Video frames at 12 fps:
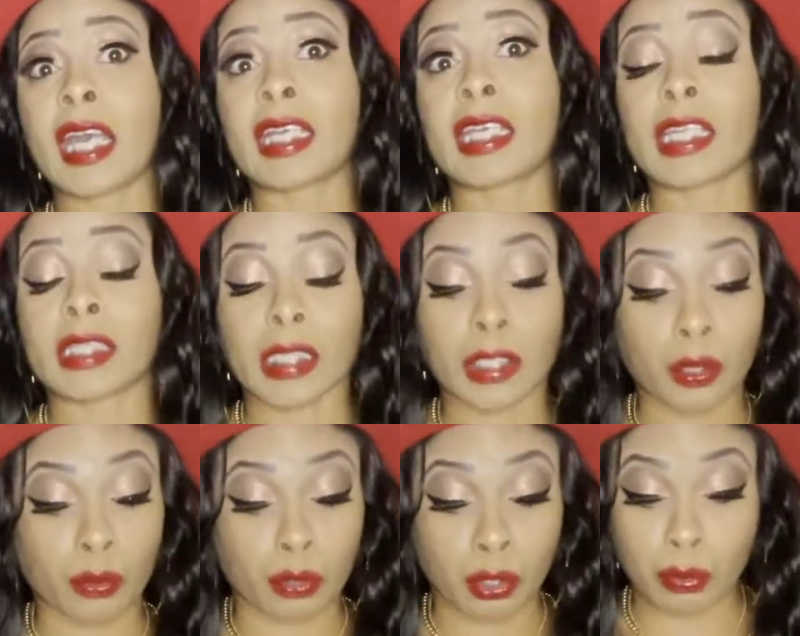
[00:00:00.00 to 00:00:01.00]
gets a
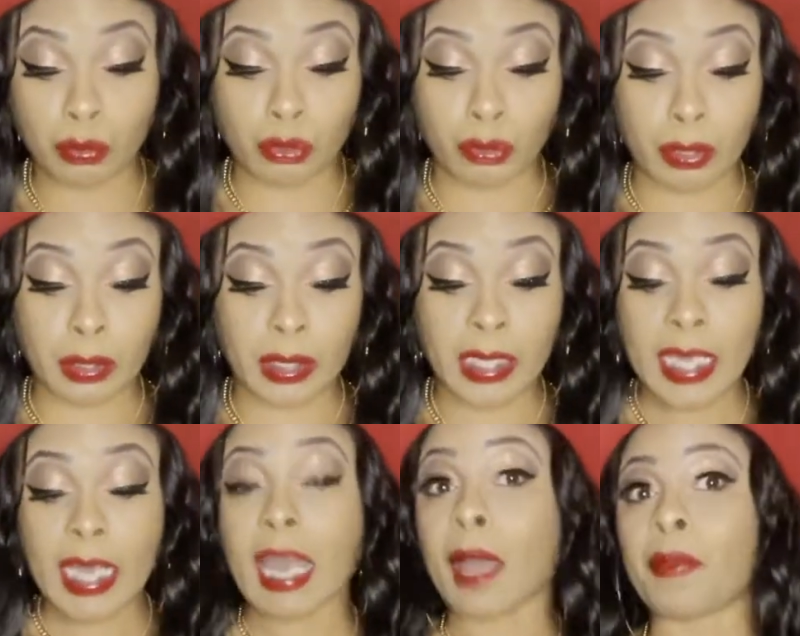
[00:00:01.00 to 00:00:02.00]
little too drunk
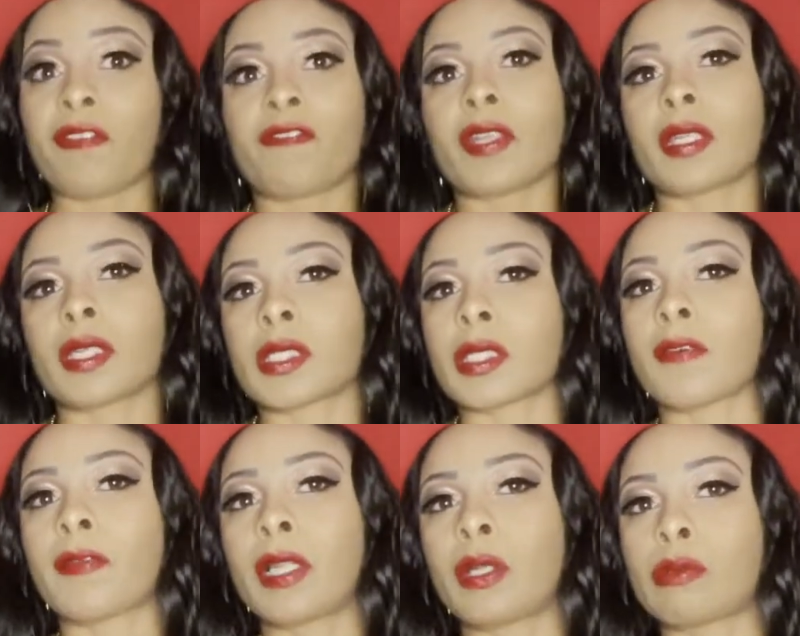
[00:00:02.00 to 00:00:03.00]
and be feeling herself
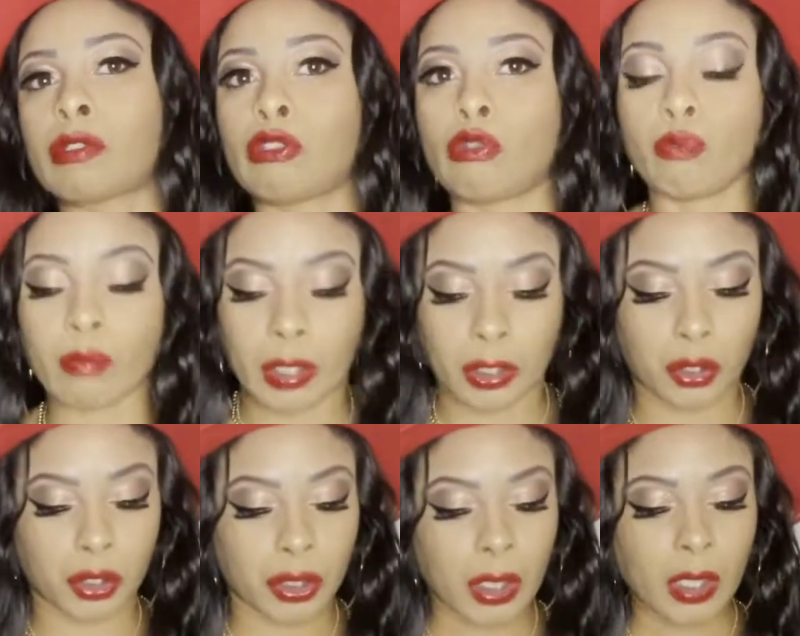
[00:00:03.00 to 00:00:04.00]
a little too much.